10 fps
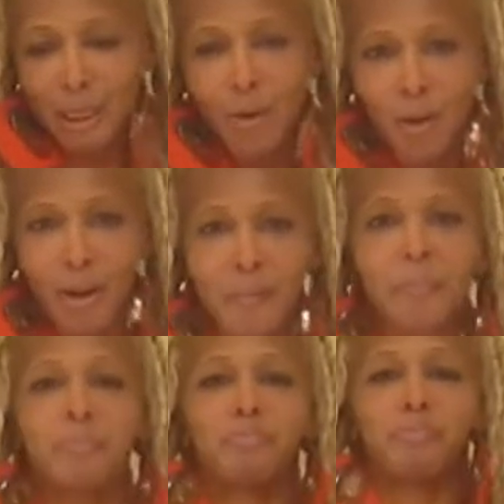
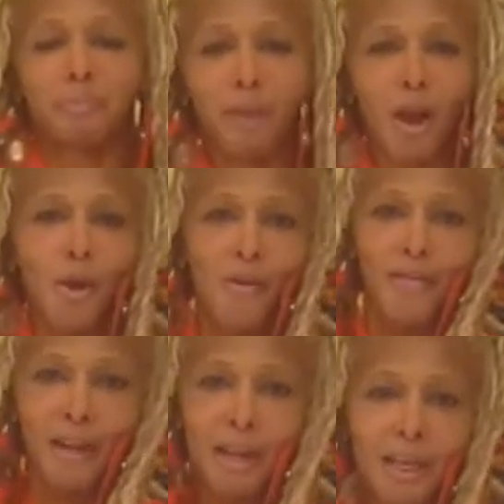Yes.
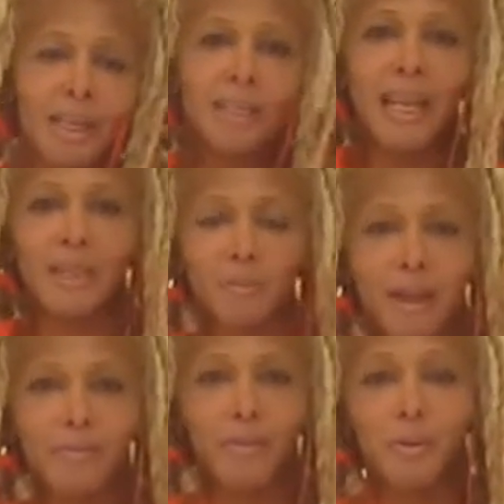Yes.
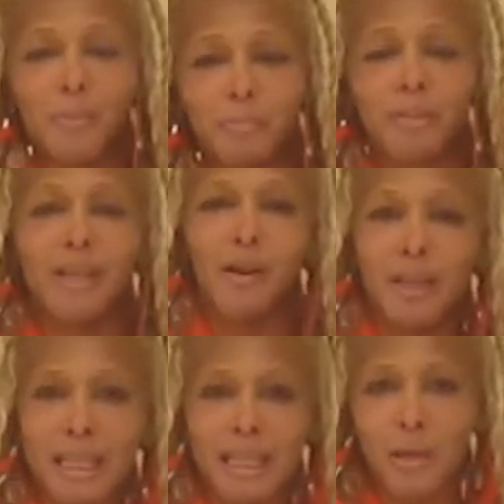Work it,
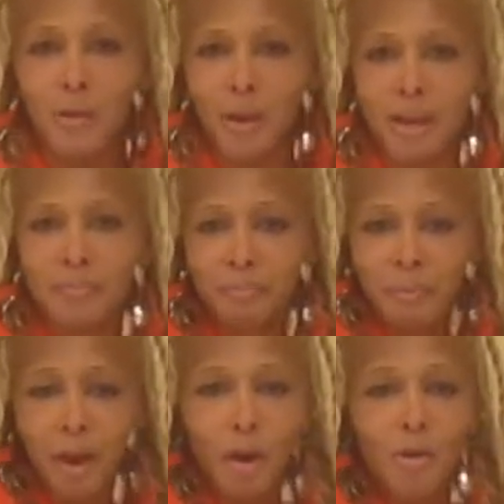bitch.
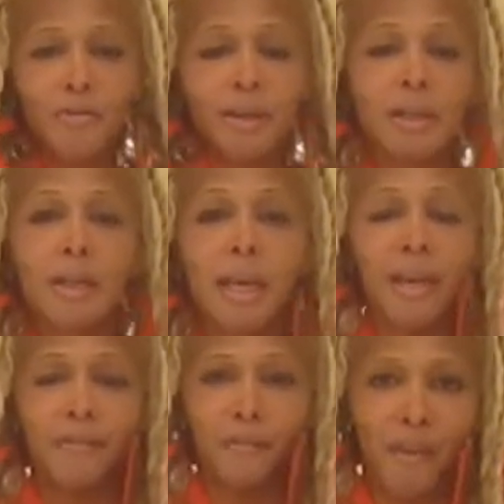Yes.
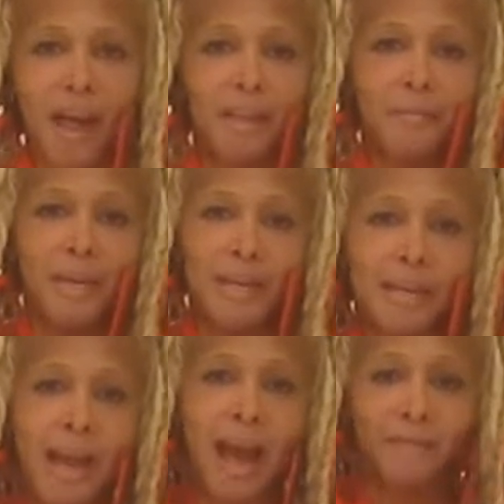Yes. Follow me.
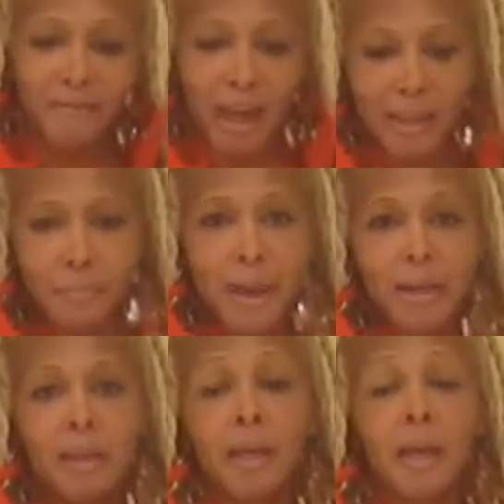
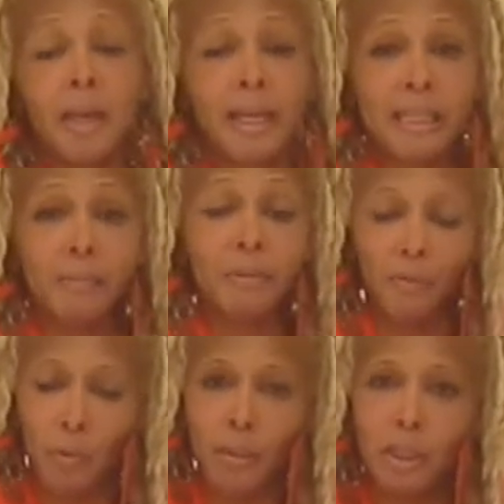And like I said
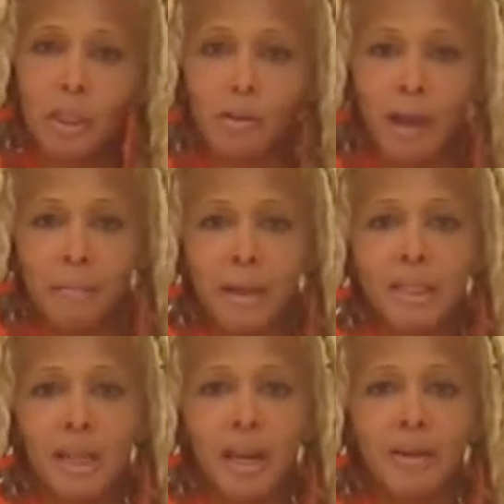before, I want to subscribe to my
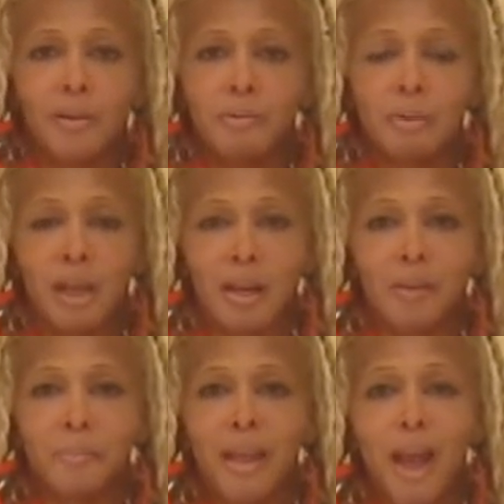channel. Shut
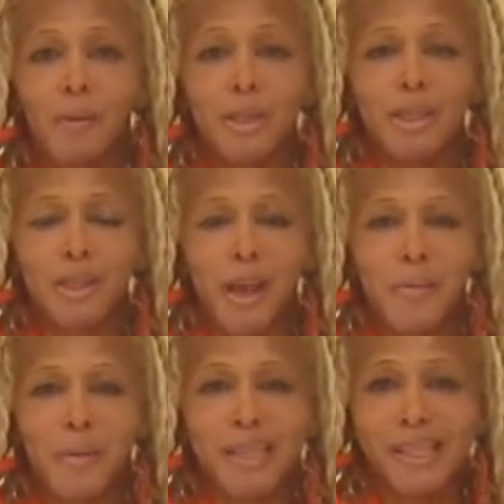up. I want to
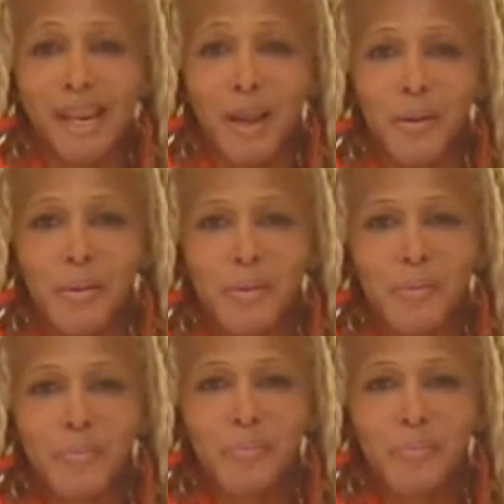subscribe to my channel.